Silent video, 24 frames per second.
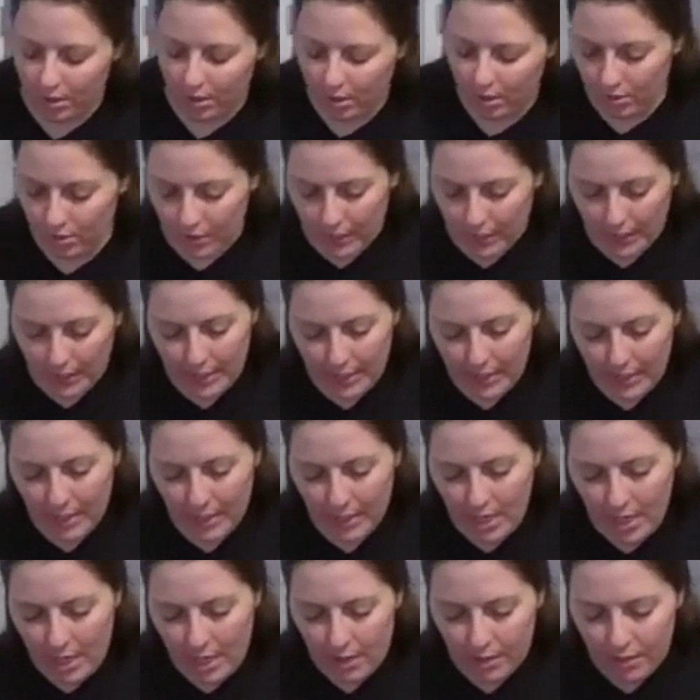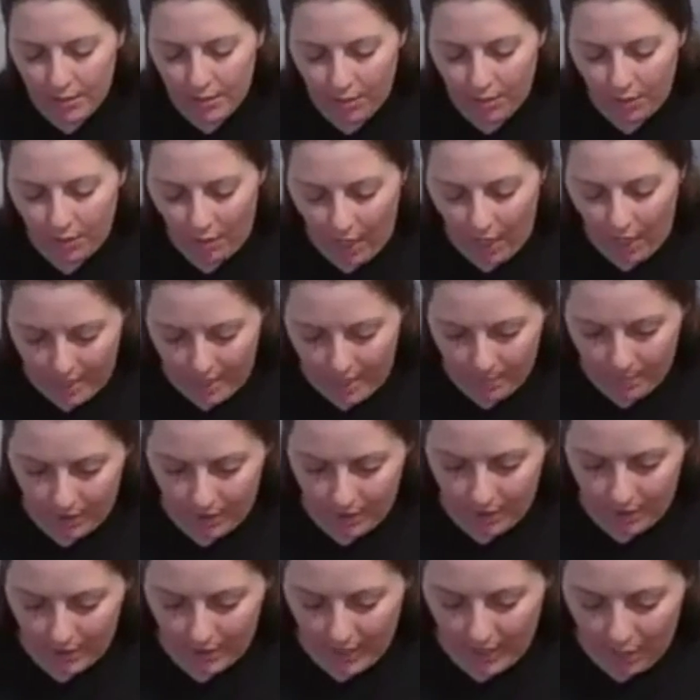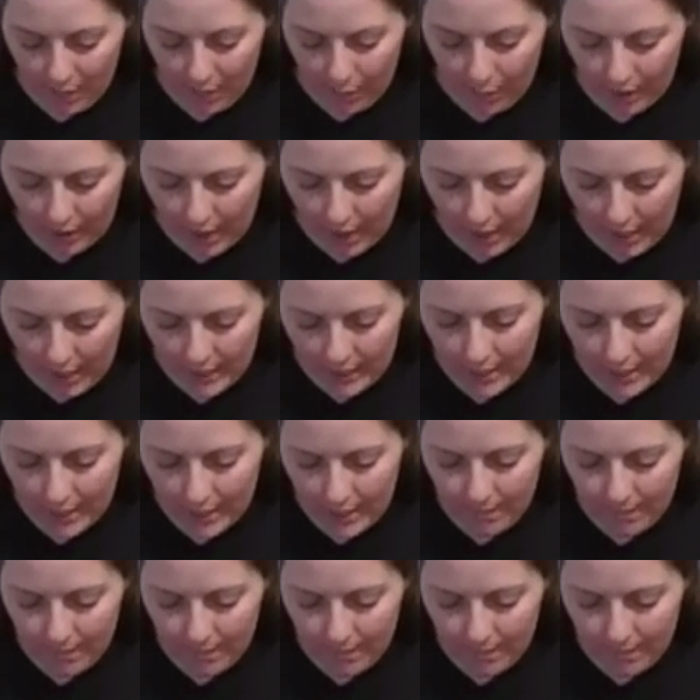Okay, so I'm going to, again, we lined it up.